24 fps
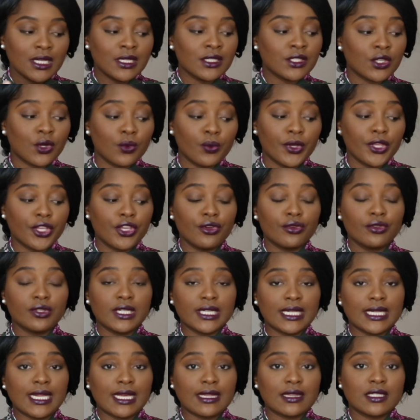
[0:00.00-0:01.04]
So when you're
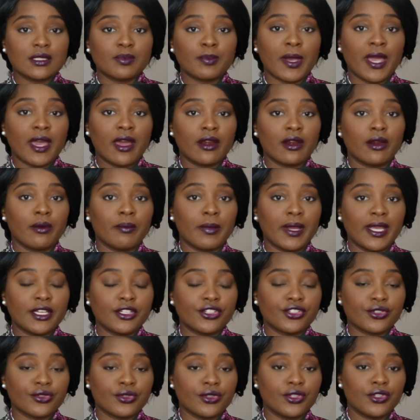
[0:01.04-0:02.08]
looking at this pattern,
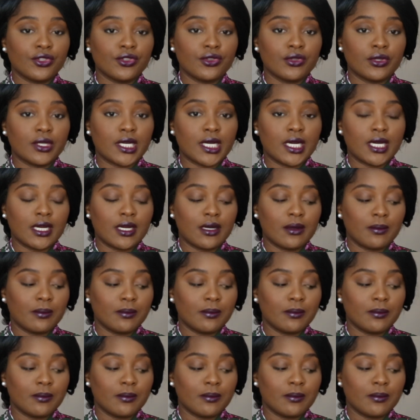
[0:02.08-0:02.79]
make sure you're